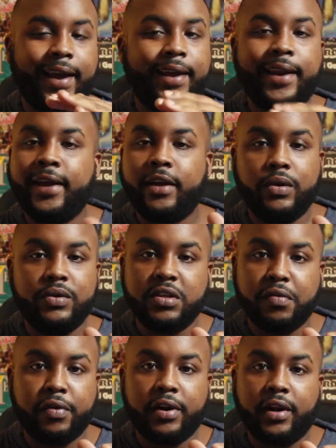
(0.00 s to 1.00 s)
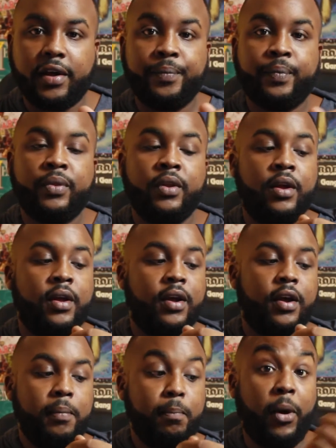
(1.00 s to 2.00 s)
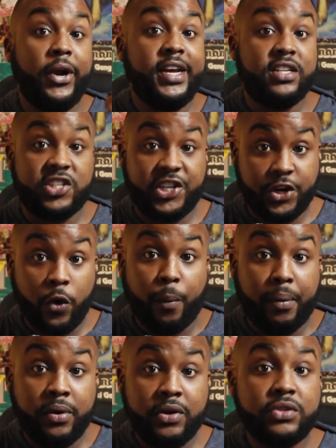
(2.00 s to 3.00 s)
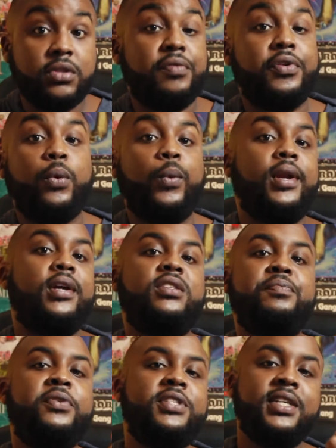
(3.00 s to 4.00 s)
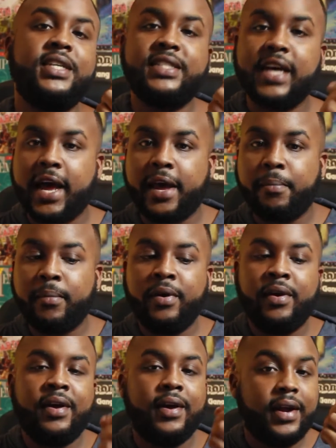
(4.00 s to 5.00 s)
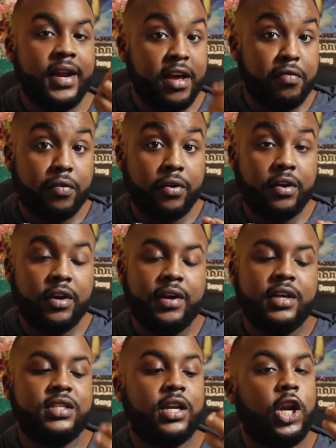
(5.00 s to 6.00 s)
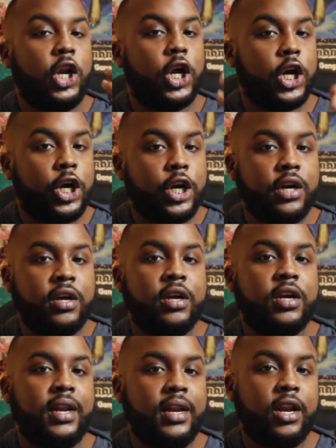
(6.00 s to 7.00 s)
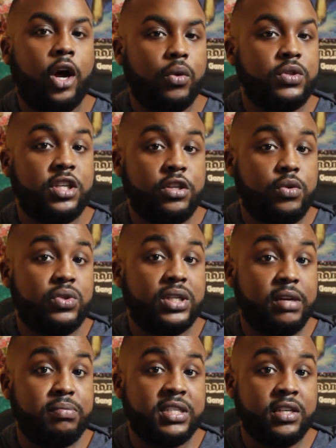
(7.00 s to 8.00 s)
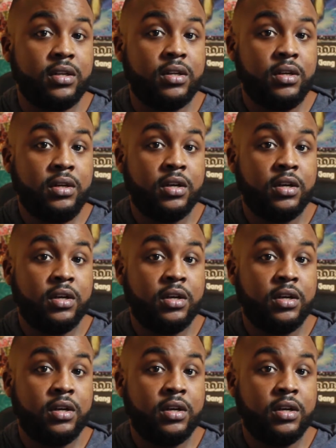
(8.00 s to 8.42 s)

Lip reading: It ain't user-friendly, but it's dope. So if you're willing to put in the time and the effort to learn how to use Libsyn,